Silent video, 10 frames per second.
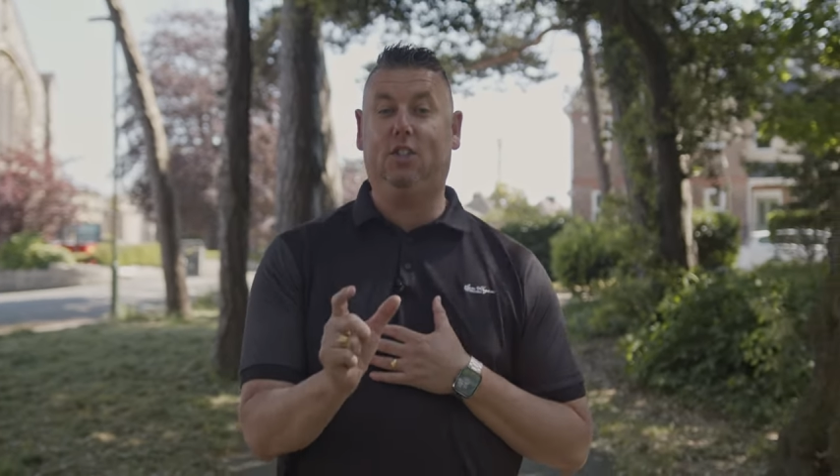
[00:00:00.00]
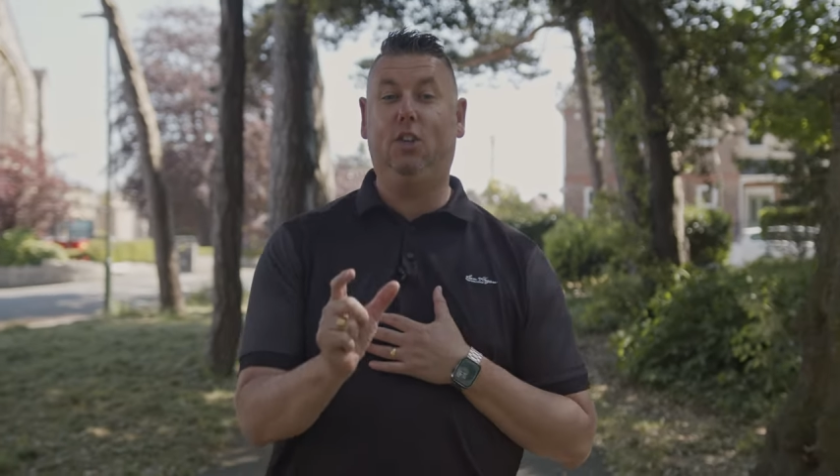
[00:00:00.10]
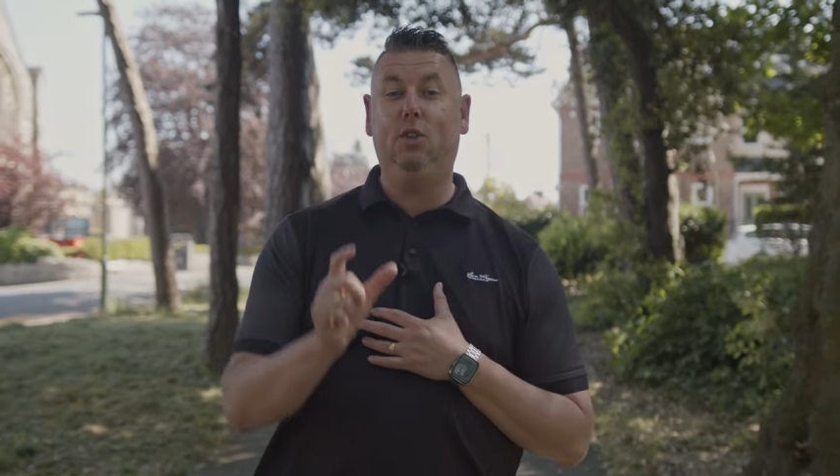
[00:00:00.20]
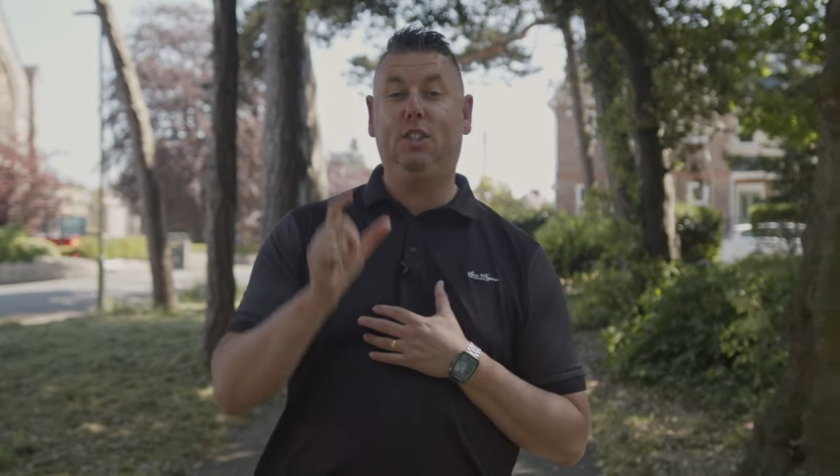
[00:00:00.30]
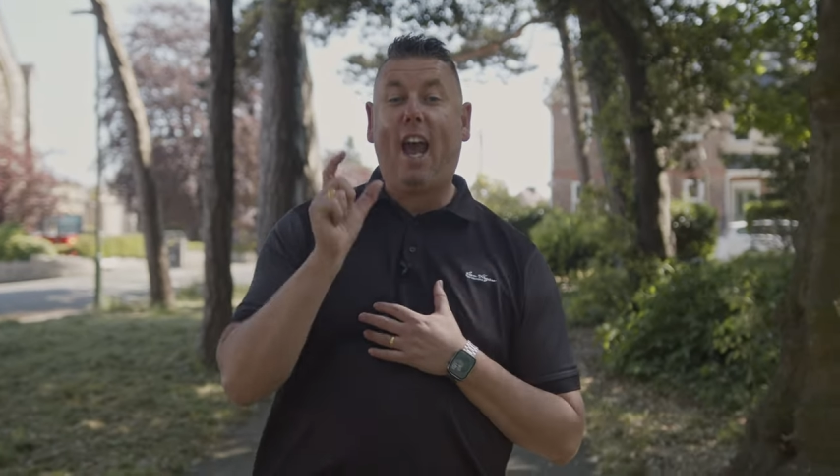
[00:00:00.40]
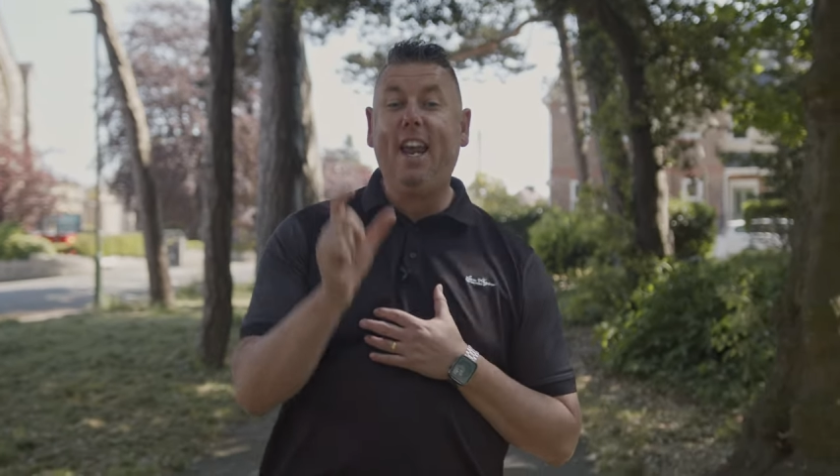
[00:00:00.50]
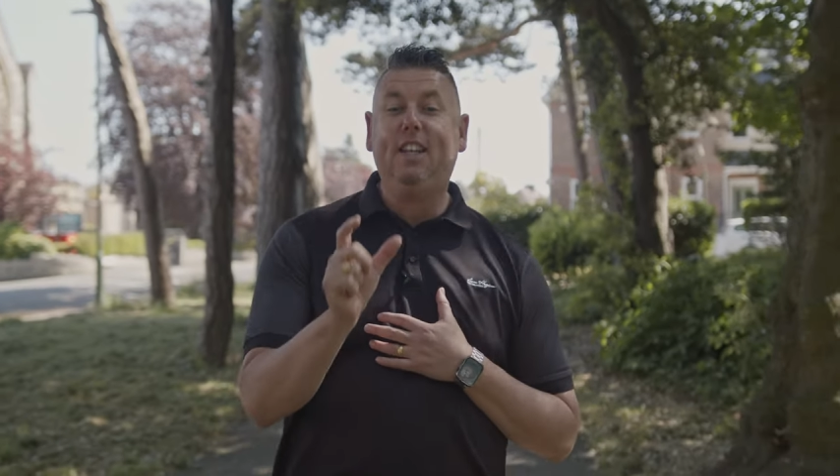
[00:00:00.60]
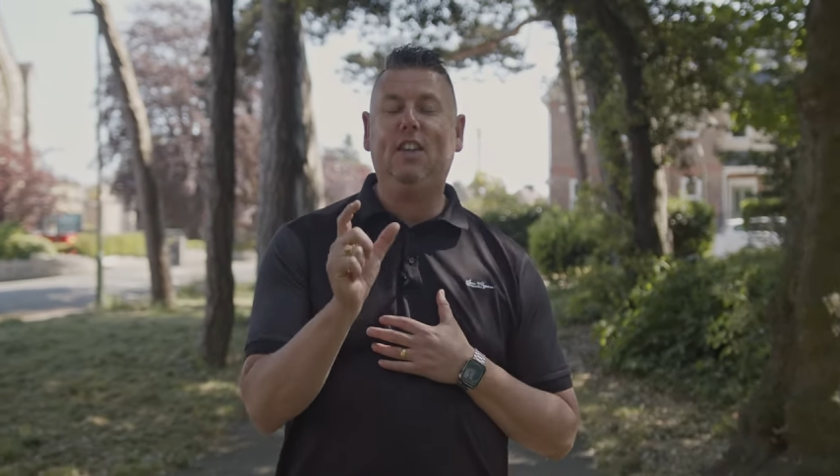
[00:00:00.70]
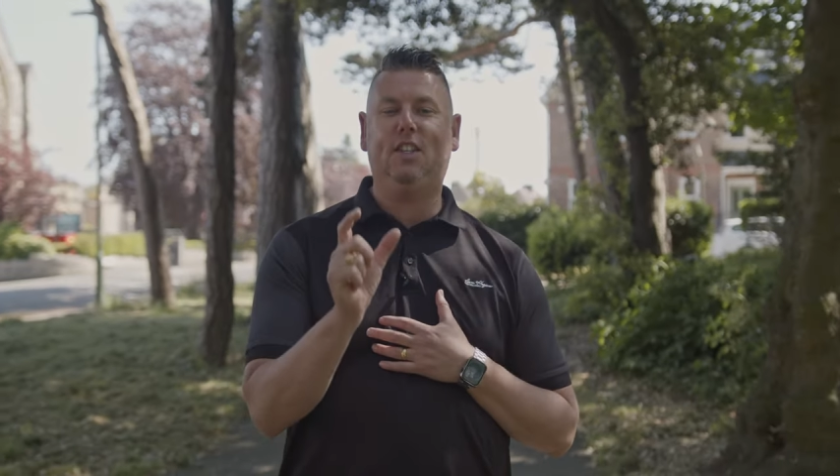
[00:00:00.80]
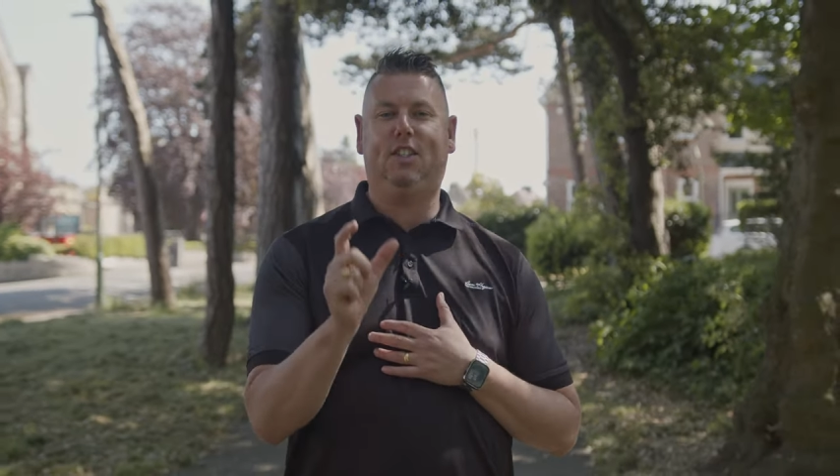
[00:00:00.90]
to
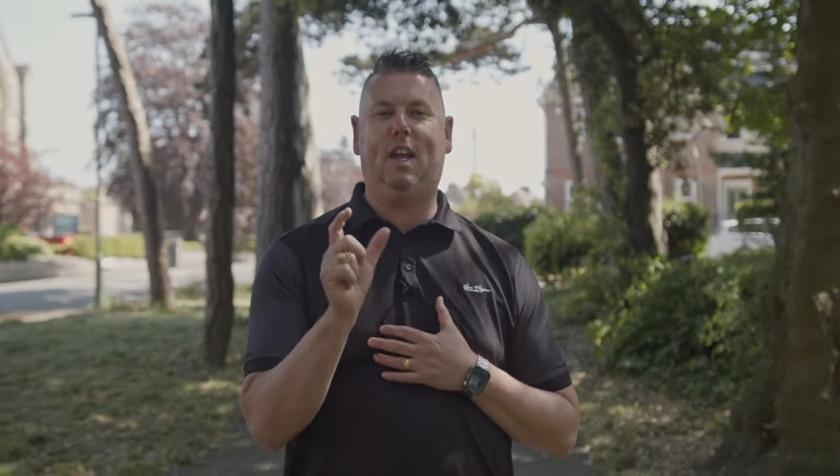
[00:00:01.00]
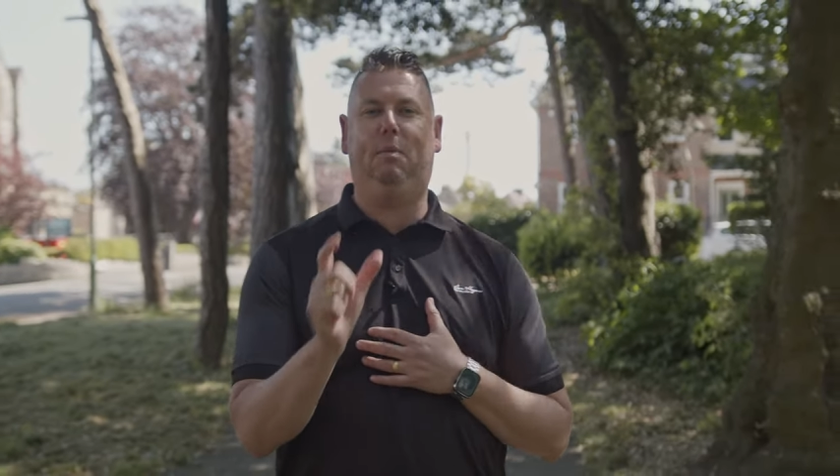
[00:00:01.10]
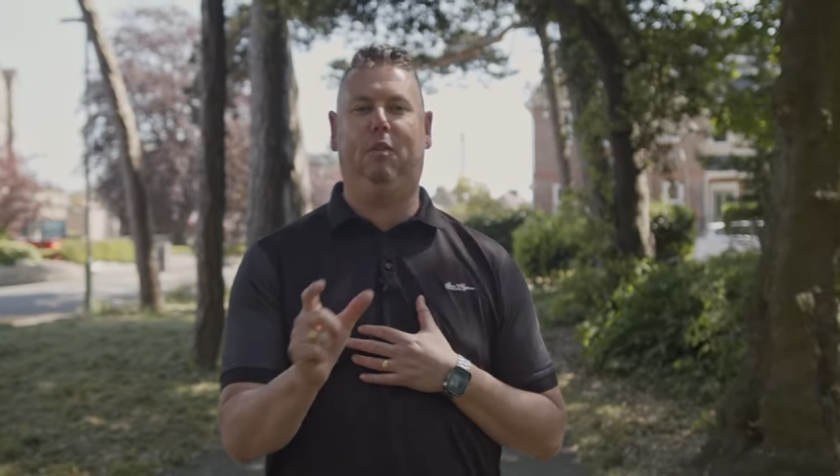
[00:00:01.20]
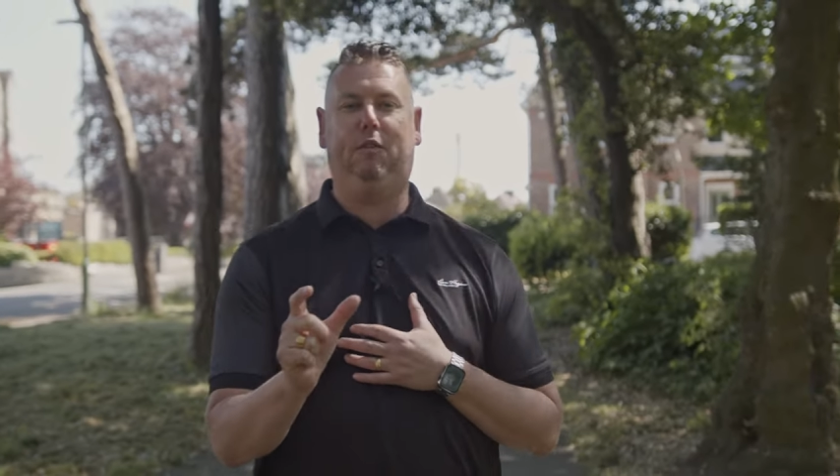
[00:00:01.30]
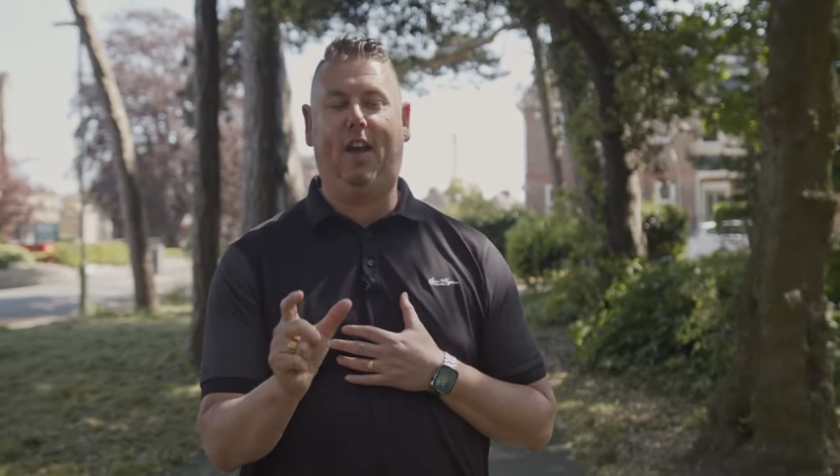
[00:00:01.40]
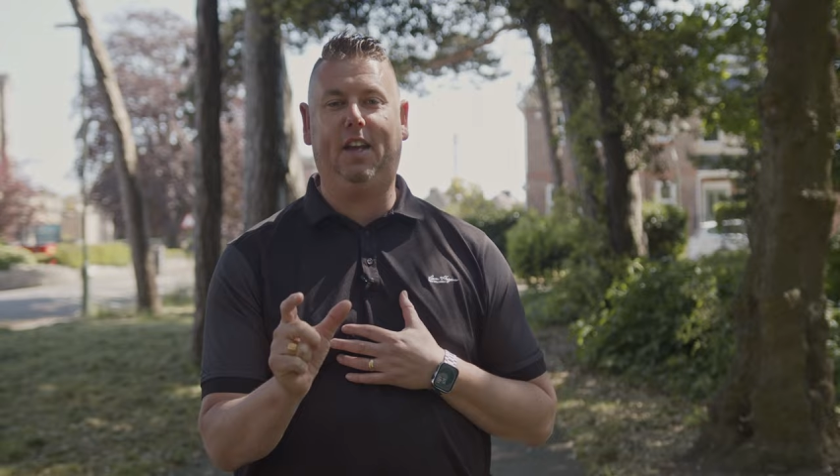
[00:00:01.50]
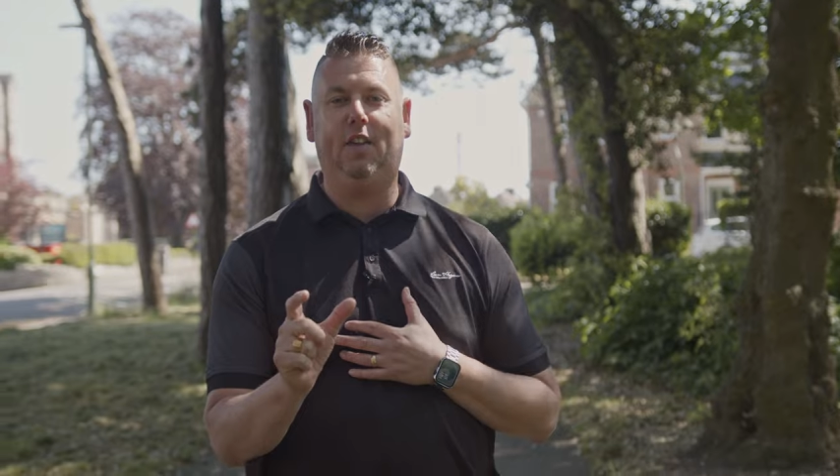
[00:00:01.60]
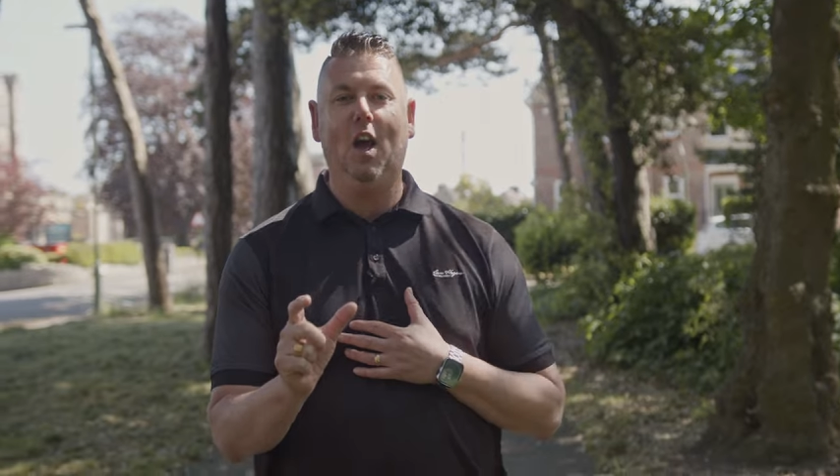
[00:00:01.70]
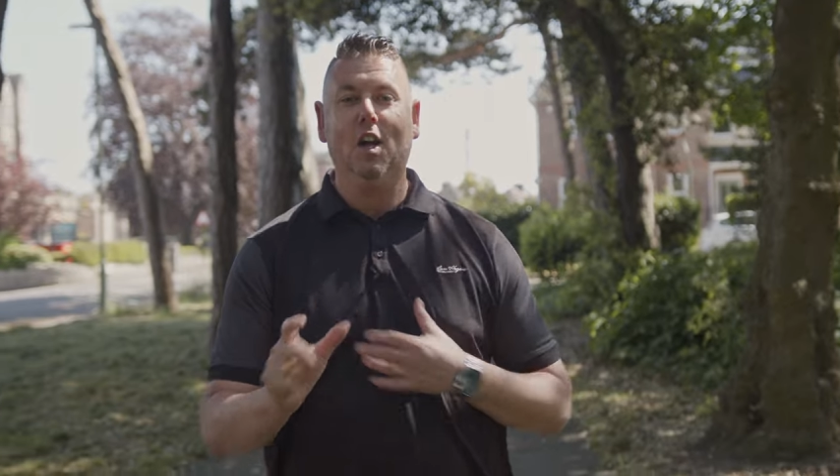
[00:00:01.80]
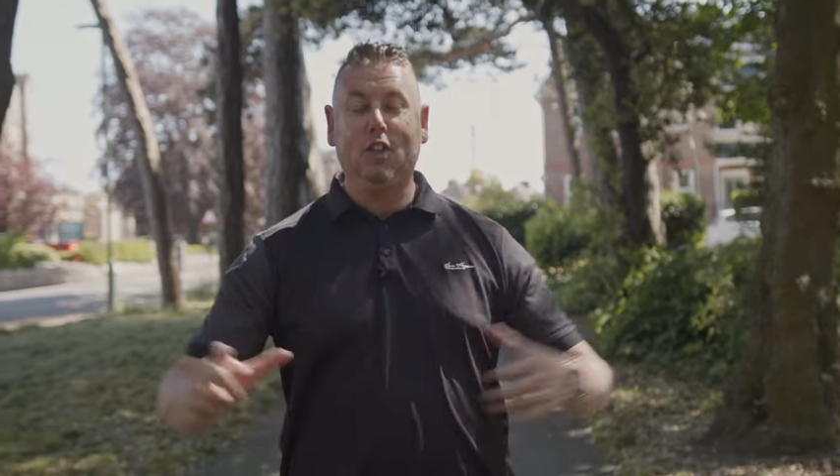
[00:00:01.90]
take this step of faith,